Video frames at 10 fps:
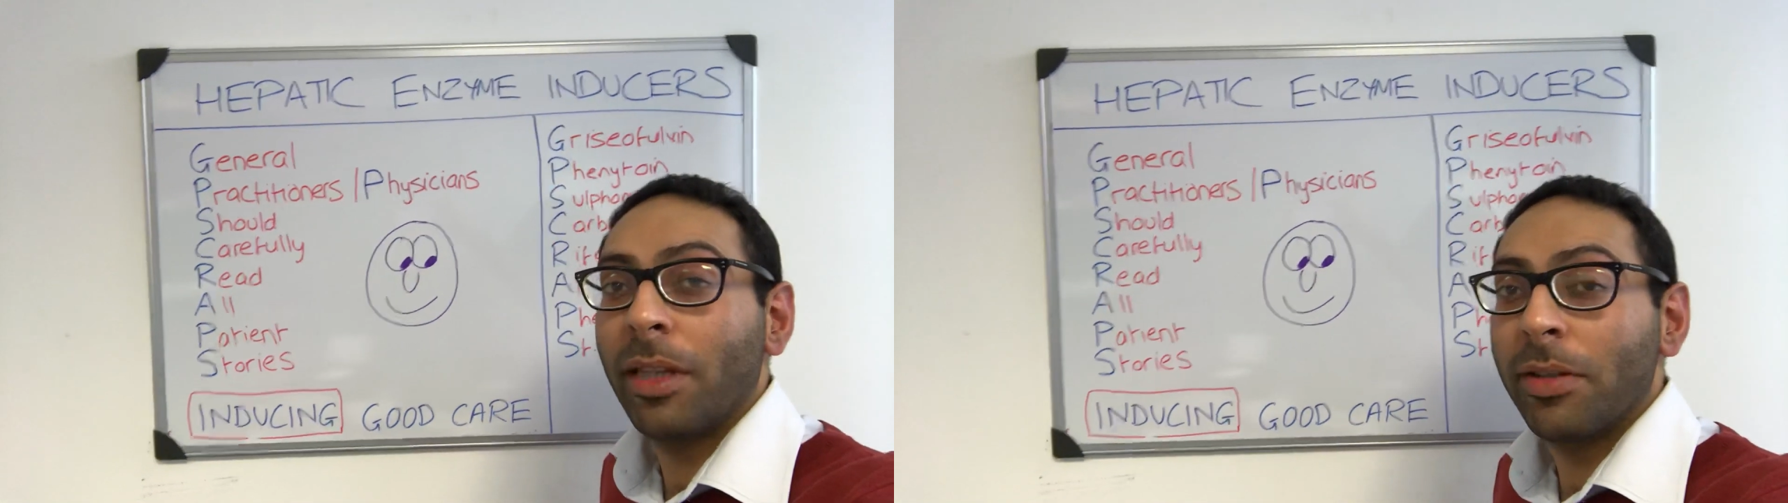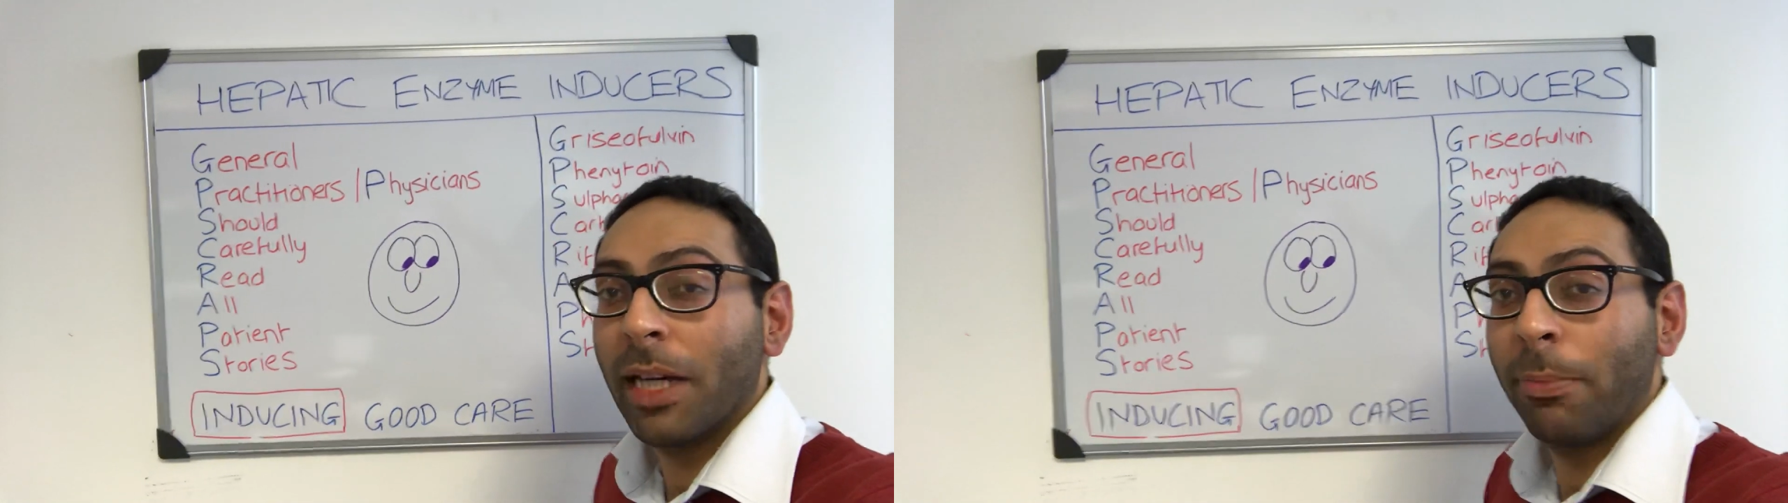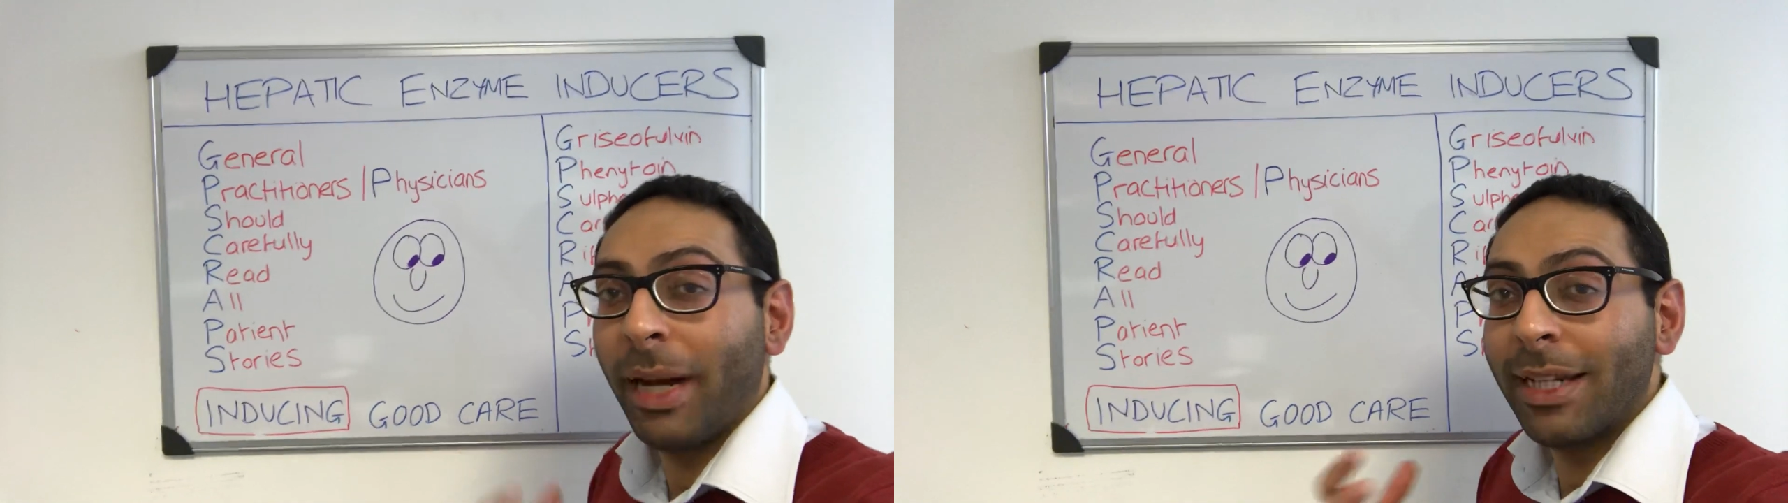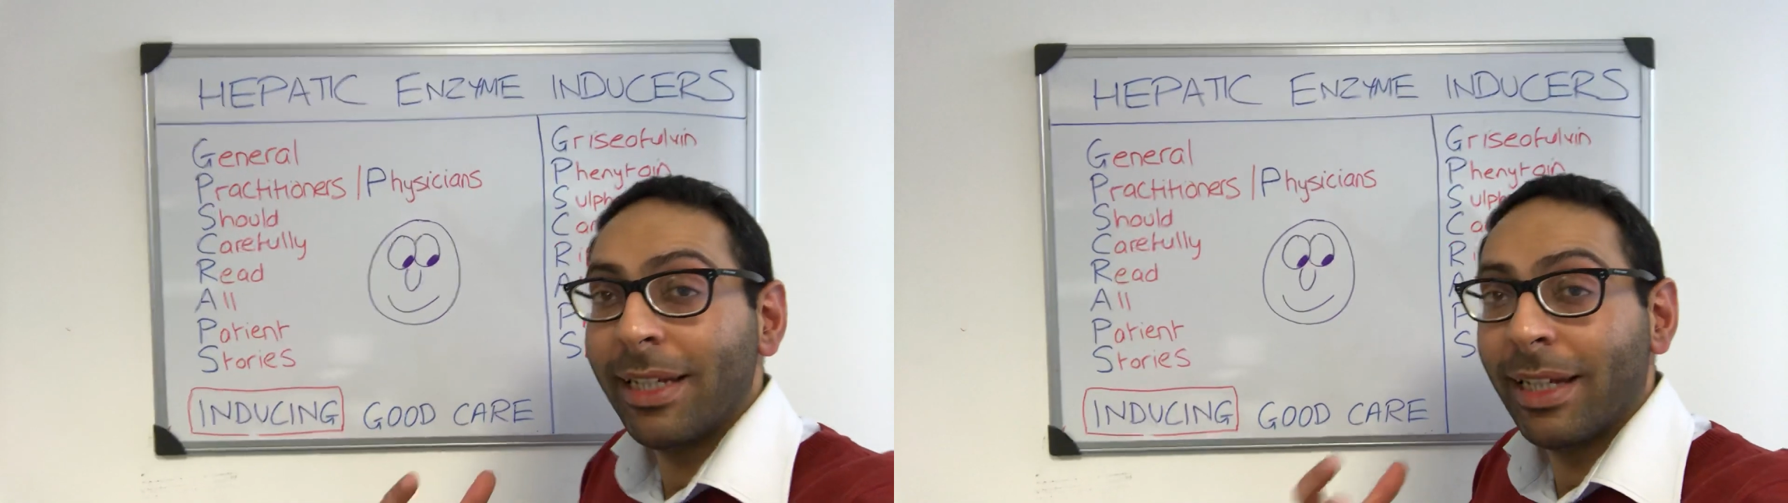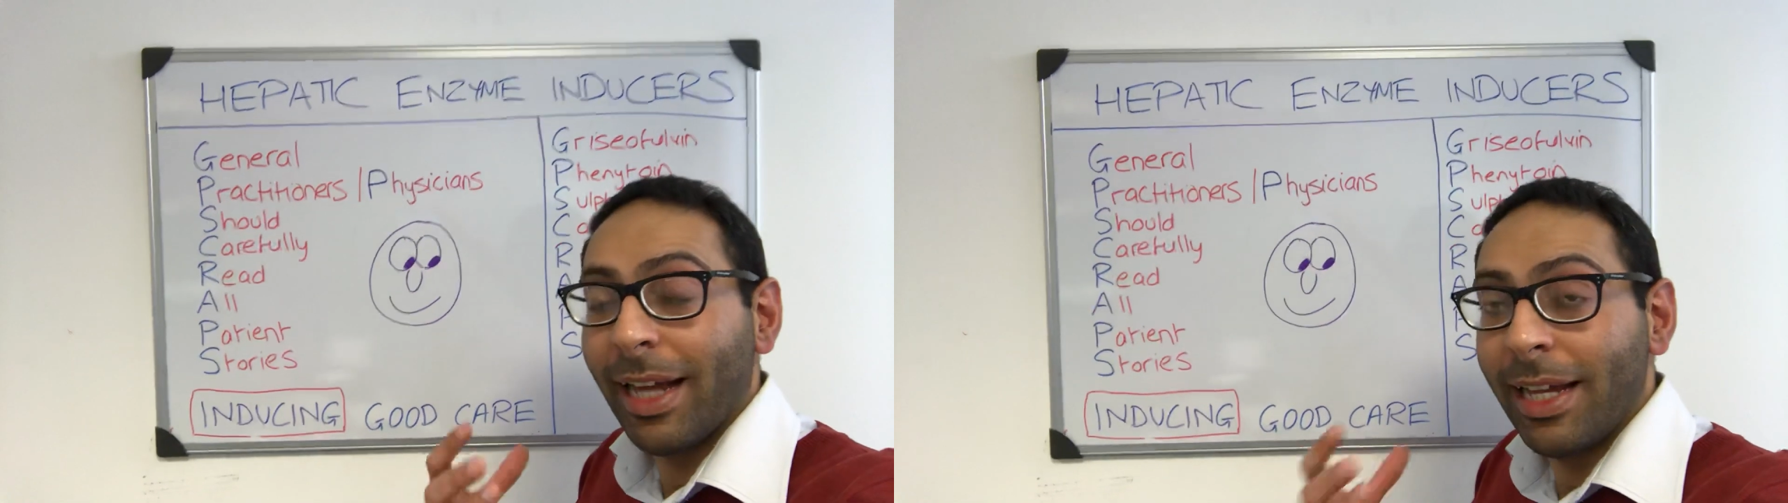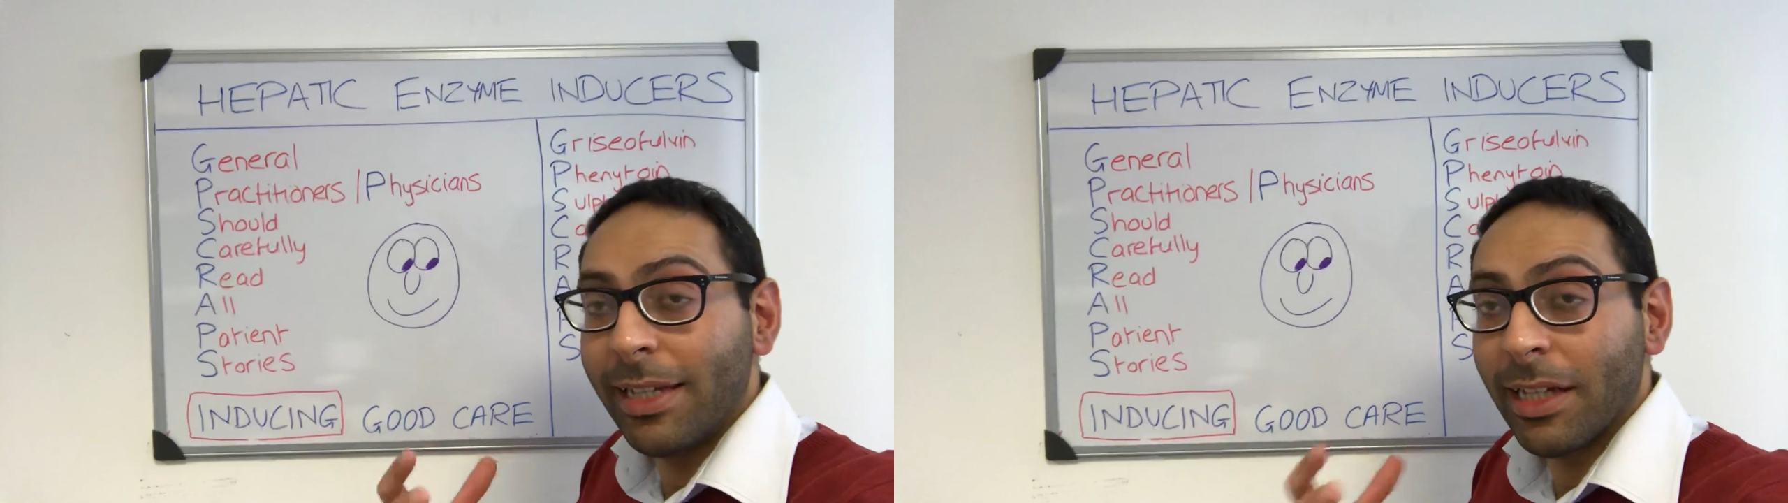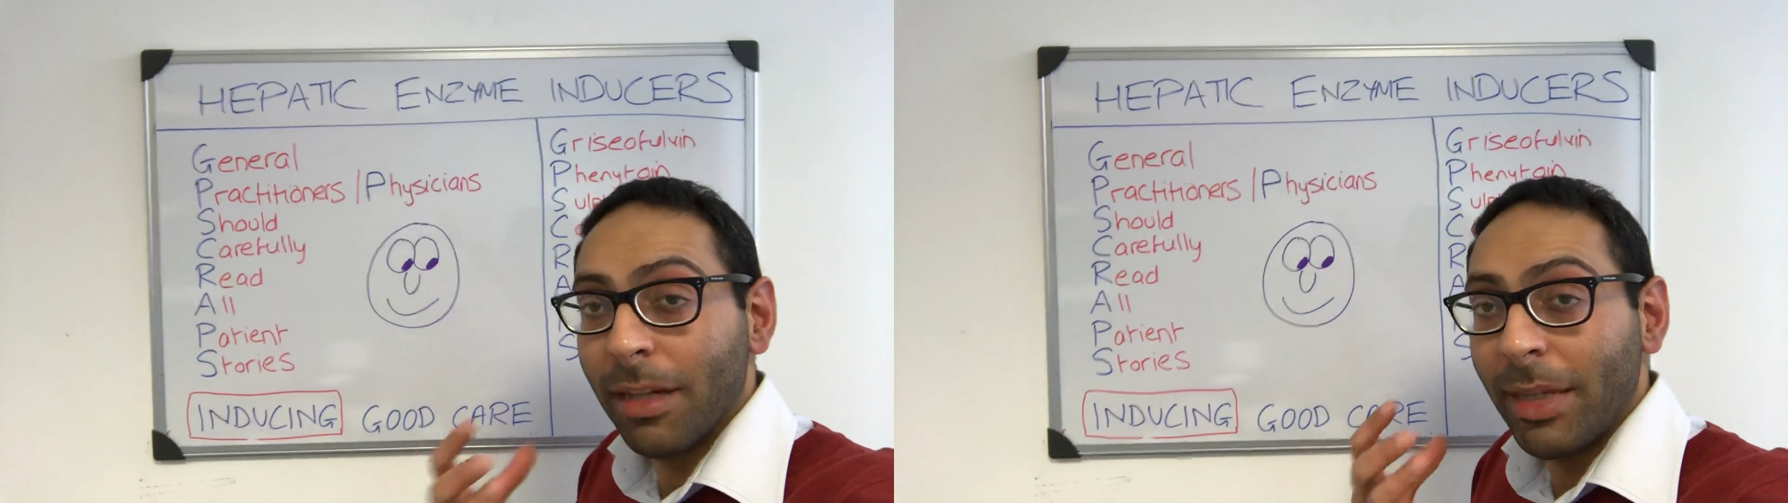those hepatic enzyme